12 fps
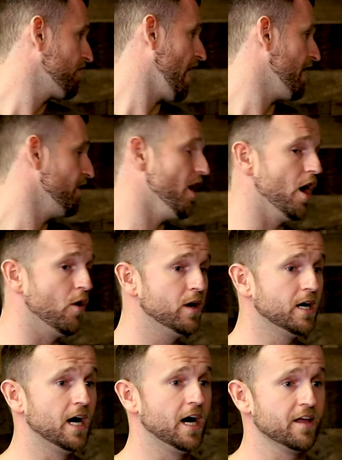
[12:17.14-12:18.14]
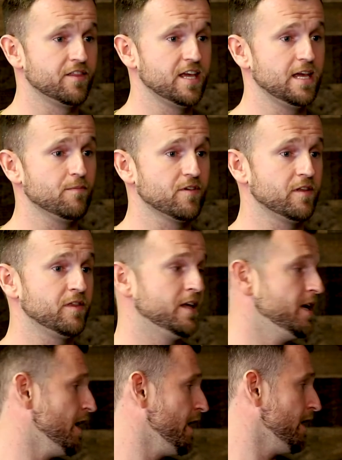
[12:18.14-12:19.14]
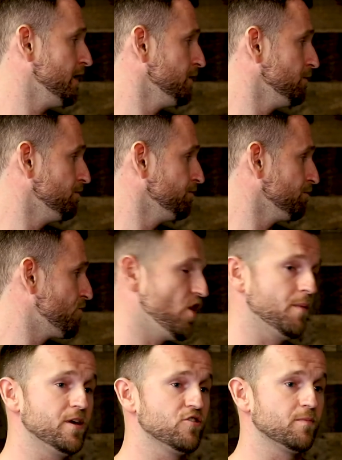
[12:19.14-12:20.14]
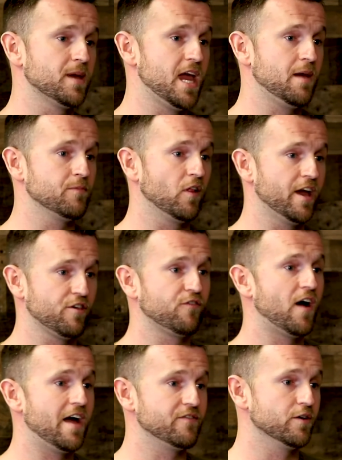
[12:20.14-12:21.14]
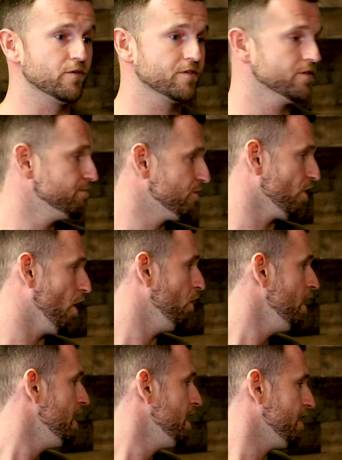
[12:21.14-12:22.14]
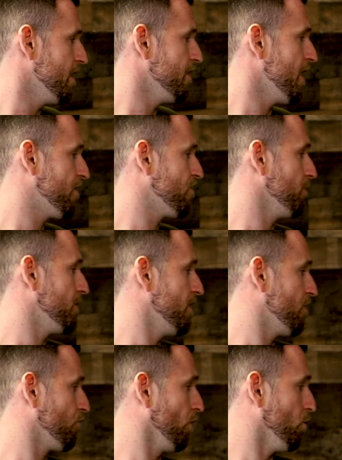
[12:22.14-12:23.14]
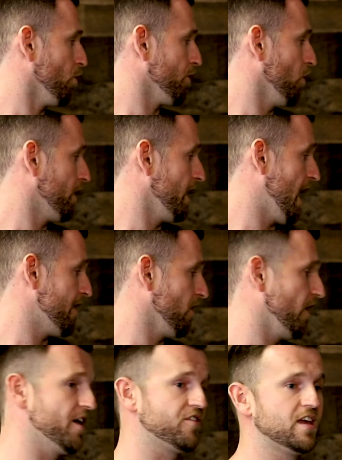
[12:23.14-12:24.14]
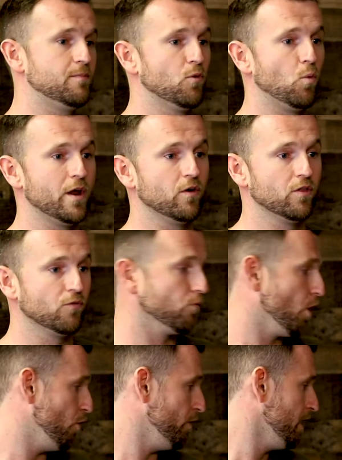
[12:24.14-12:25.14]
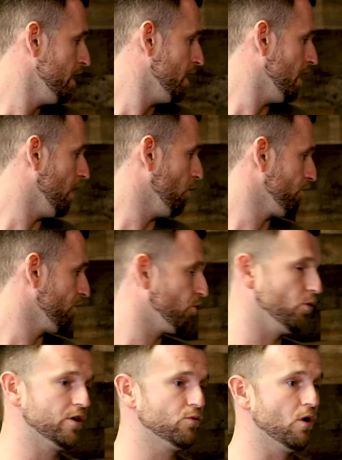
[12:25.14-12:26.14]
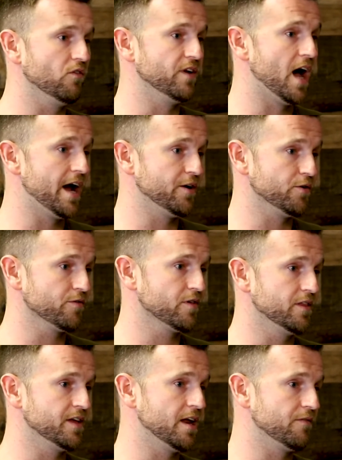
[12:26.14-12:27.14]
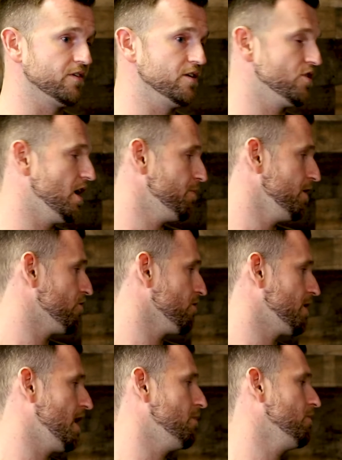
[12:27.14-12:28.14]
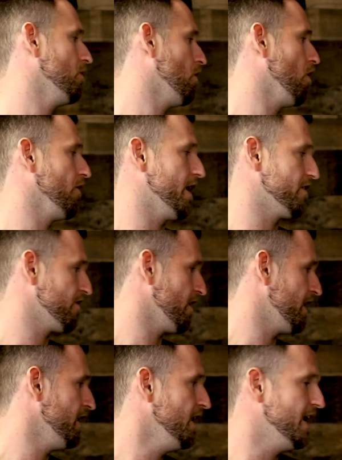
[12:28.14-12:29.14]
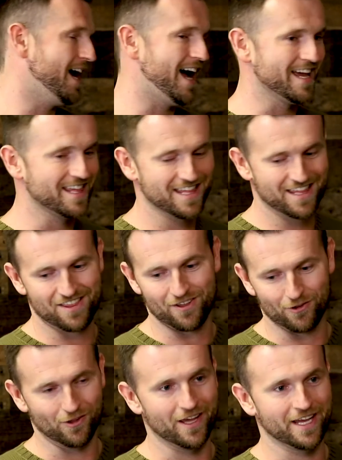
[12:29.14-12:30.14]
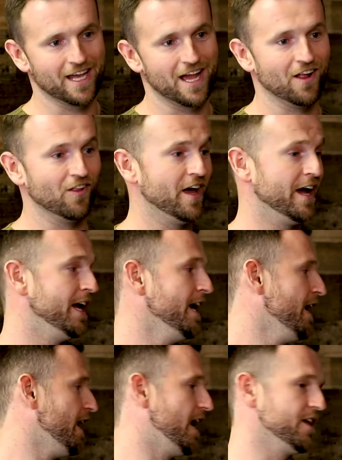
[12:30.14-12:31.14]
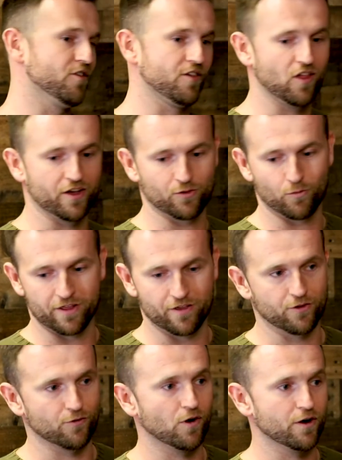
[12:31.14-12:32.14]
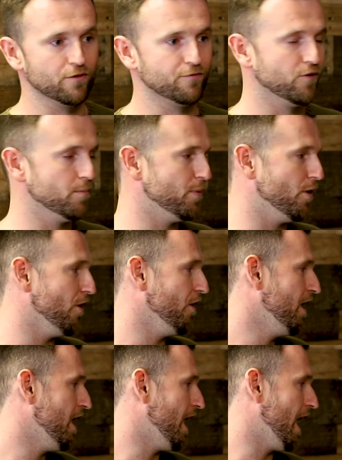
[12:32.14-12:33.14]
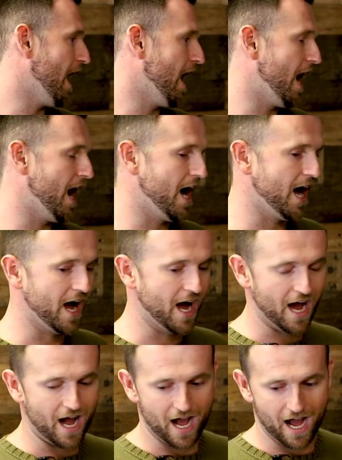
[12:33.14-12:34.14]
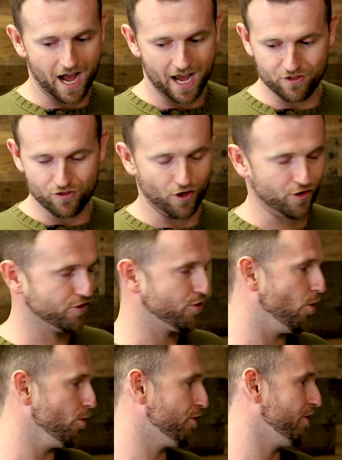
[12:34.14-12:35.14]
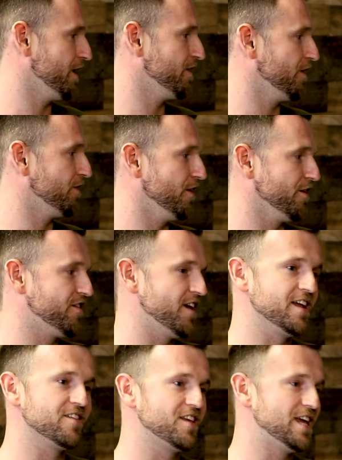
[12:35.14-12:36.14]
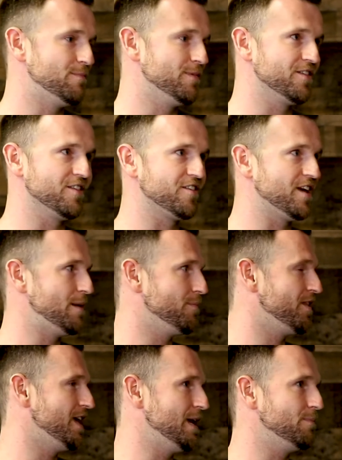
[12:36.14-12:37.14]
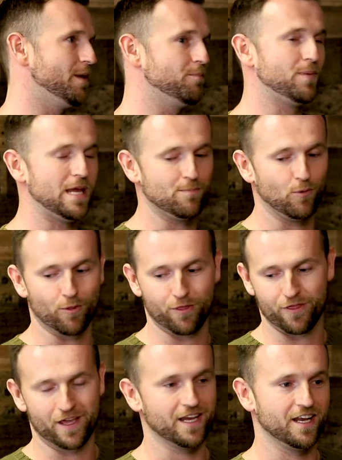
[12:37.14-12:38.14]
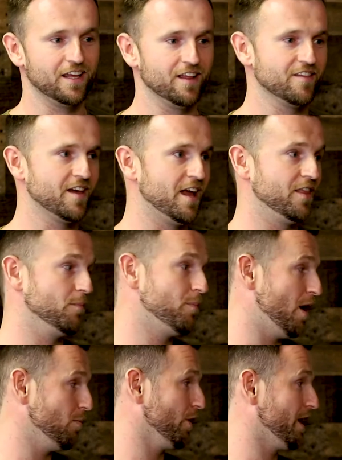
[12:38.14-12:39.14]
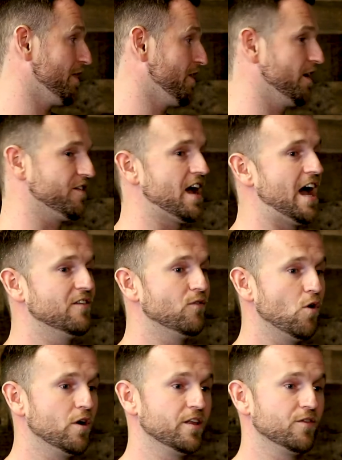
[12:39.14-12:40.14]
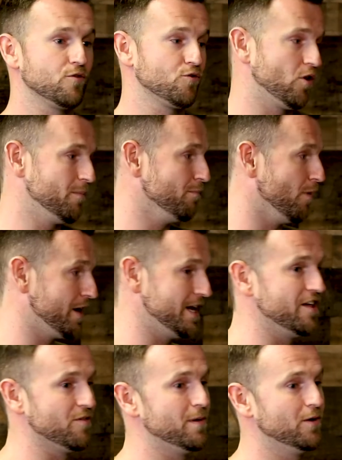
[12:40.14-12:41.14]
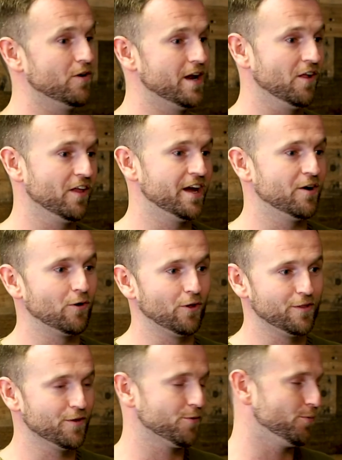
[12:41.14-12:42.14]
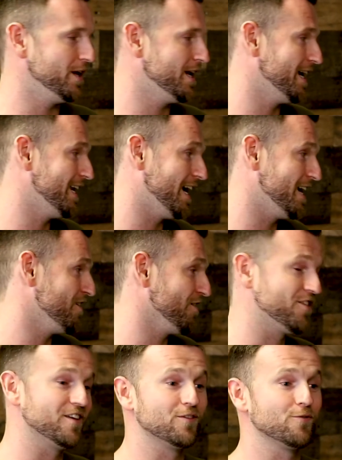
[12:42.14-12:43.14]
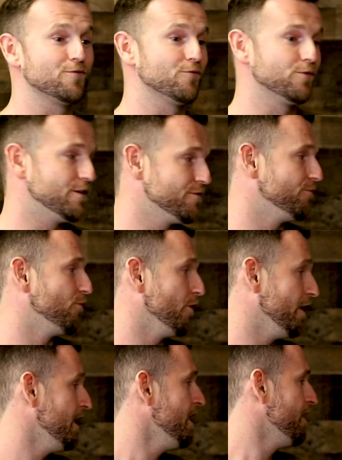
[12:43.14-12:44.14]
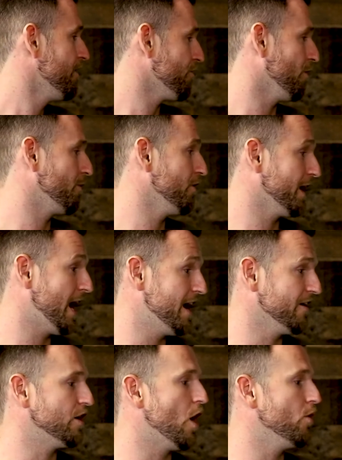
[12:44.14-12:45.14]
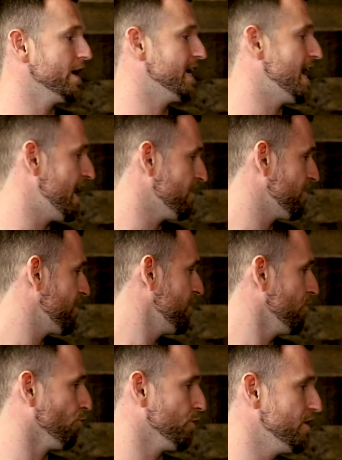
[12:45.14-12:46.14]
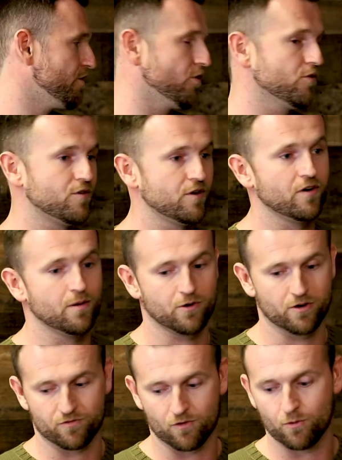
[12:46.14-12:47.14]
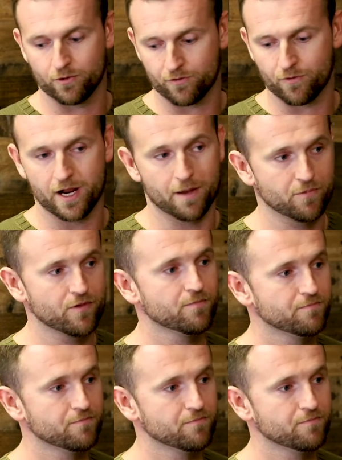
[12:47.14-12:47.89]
10-0 teams in the championship game the last 5 years. So that's something that's really worth looking at. And the last team to win on the road was the 2012 Niners in the NFC Championship game. All that said, I still like LA. I just like the way that they're running the football. I just don't think that this Saints team is the same team that people think it is. And the public, I think, is kind of on it. The sharp money has been on LA early this week, and I just think there's a reason for it. So I'm going to kind of go against the research here, and I'm going to roll with the Rams.